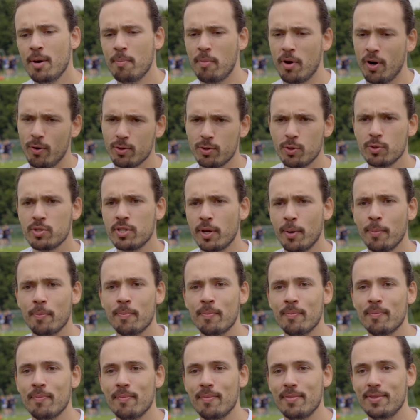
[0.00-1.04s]
but also
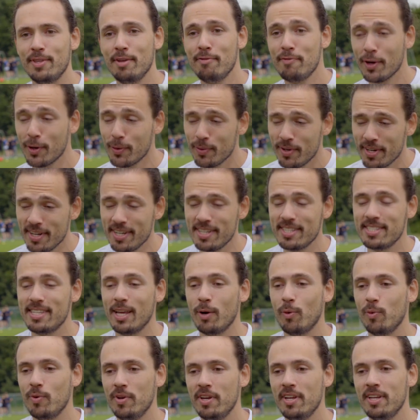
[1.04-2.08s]
some difficulties
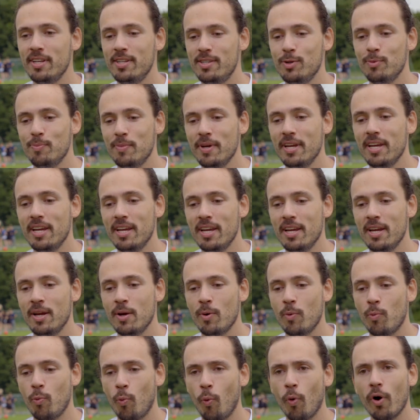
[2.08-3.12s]
that would need to be
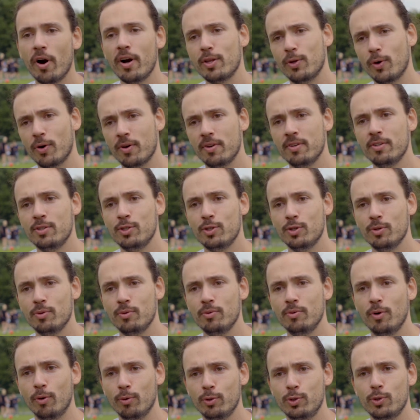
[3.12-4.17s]
worked on to
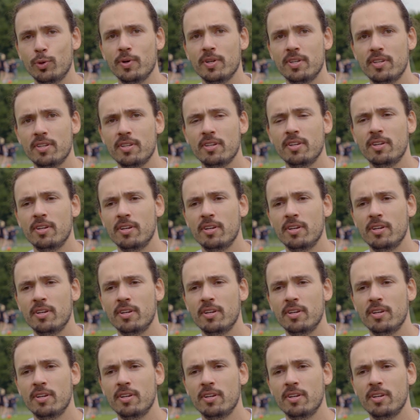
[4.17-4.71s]
go through it.